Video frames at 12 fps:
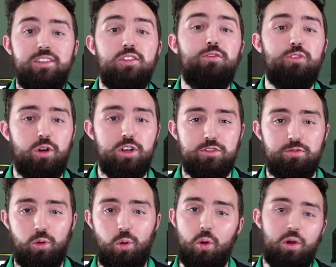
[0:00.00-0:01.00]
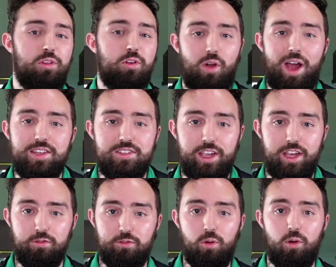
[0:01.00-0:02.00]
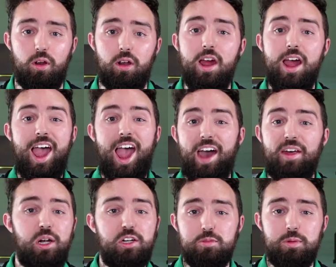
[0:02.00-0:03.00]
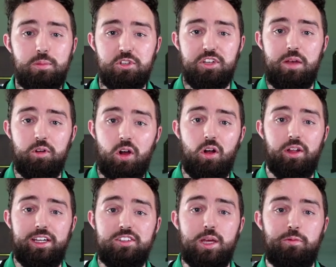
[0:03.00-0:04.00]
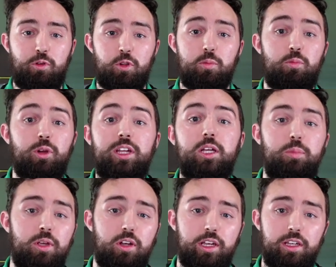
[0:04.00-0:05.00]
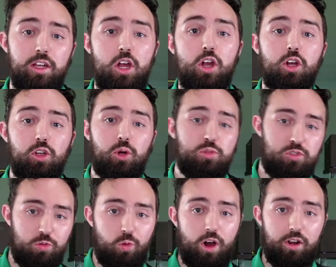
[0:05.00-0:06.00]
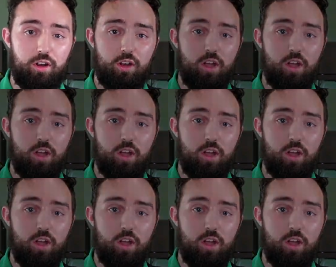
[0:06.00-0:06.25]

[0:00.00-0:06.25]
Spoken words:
the forest floor, in the grassland floor, and they don't actually spend much time at all except for the breeding period close to water.